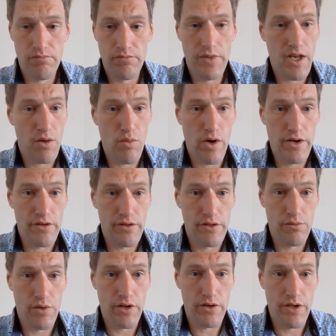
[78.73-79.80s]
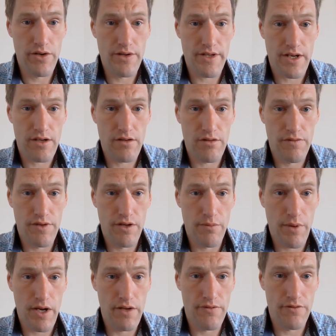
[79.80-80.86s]
yeah, why not use that coffee? You
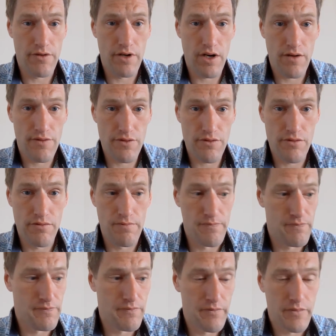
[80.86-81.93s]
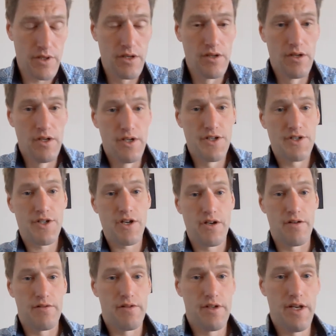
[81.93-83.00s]
paid for it after all.
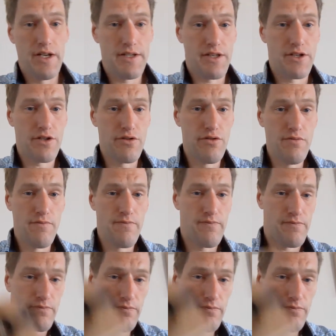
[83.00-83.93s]
So here's the tool.